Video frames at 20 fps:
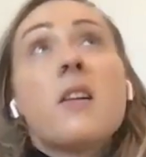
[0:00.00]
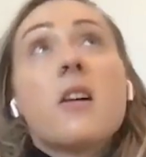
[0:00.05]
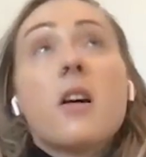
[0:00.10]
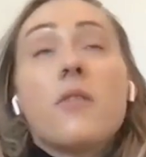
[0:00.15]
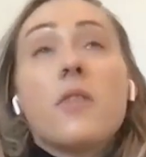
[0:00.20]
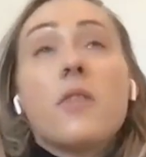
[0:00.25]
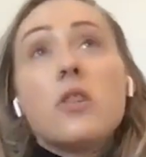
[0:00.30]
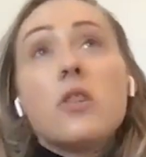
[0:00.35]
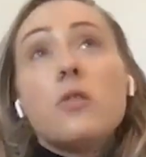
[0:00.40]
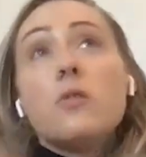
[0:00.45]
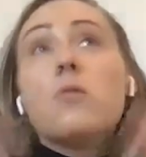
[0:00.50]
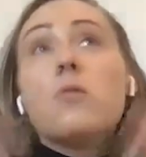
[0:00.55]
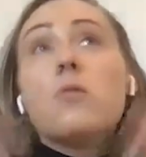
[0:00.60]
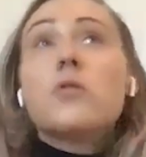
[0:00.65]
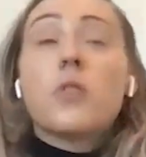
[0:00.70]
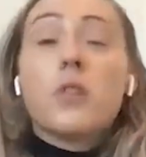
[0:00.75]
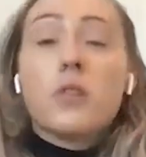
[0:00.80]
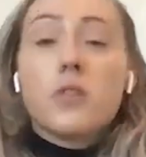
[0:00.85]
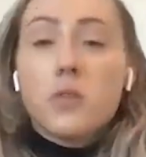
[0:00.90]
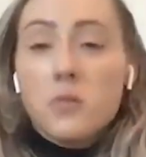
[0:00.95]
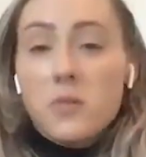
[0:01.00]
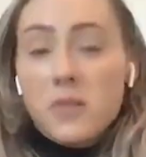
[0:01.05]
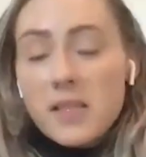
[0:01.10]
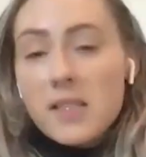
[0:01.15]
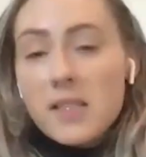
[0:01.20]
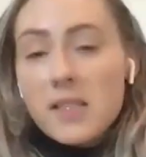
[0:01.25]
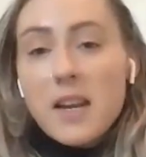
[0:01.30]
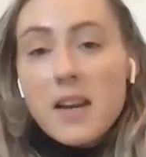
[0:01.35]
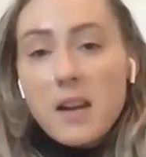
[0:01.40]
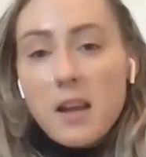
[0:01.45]
of a huge virtual
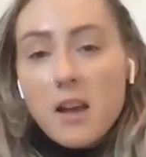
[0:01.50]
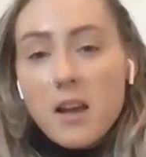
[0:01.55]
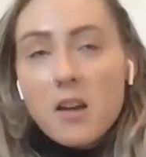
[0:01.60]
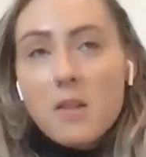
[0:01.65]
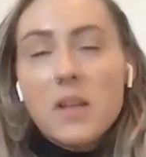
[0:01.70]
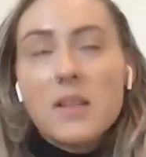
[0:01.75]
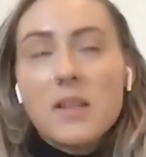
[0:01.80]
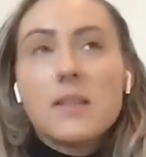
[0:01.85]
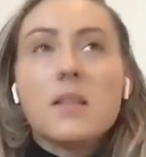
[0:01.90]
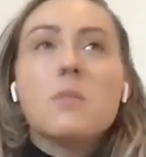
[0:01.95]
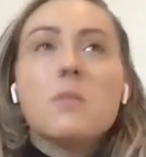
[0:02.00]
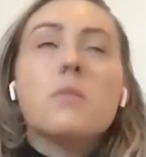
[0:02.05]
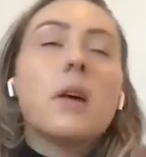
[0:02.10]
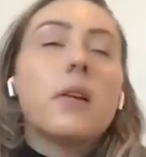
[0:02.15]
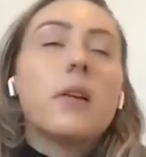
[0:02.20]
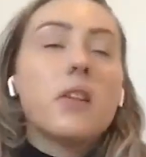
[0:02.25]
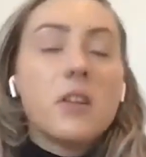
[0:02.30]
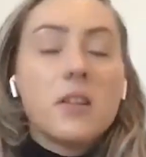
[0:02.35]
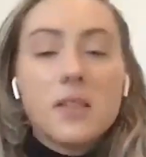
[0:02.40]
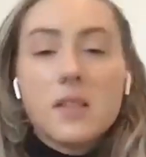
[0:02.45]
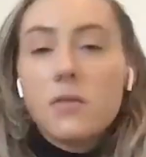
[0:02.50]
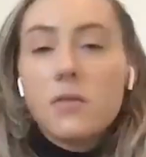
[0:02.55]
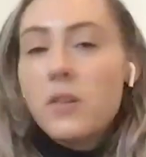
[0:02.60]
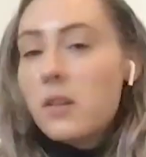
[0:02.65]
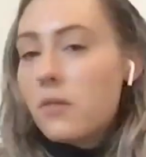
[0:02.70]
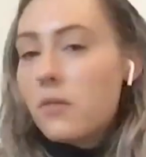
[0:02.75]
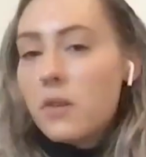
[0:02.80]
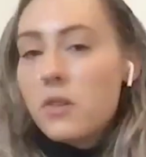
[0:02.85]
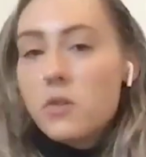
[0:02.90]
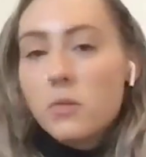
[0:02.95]
stadium and see millions of
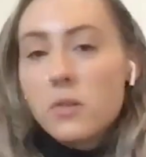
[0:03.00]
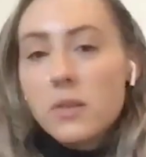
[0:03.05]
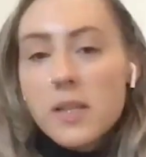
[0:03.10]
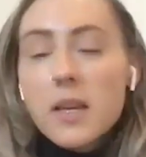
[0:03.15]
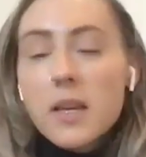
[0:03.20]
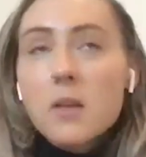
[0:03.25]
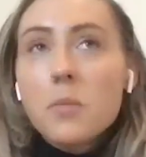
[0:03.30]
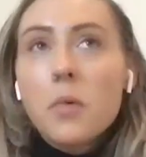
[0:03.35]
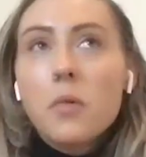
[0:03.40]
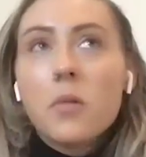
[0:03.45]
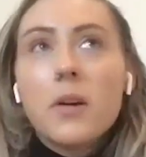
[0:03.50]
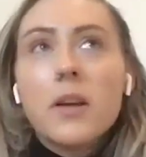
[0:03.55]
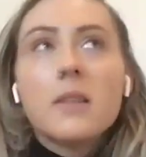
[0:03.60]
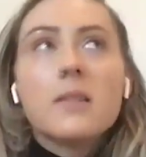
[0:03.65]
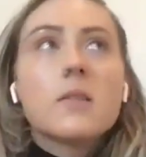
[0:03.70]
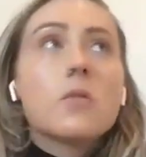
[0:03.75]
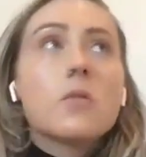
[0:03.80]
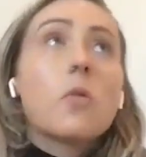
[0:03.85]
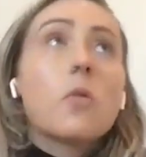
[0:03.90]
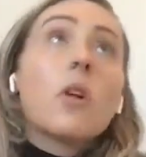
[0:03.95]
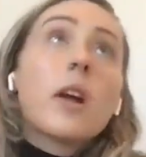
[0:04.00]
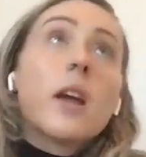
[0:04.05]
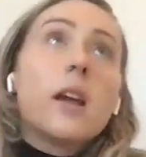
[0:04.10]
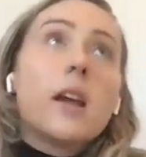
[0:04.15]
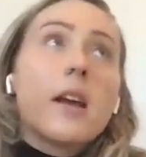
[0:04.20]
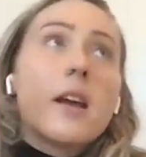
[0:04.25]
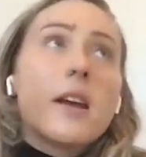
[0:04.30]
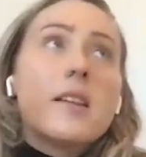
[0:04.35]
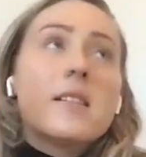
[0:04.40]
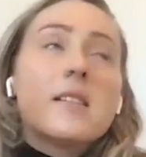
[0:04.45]
individual data points
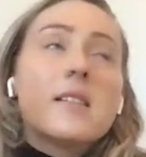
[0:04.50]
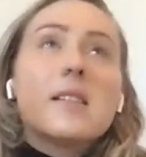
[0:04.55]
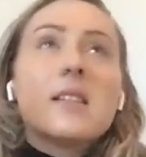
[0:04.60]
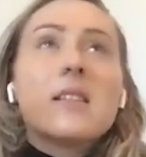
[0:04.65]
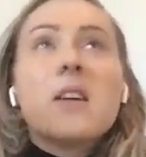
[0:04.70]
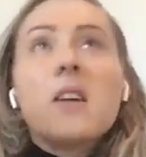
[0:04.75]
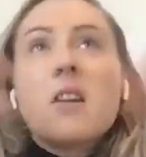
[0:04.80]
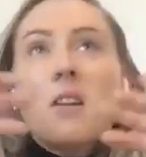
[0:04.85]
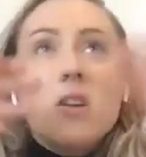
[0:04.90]
organized,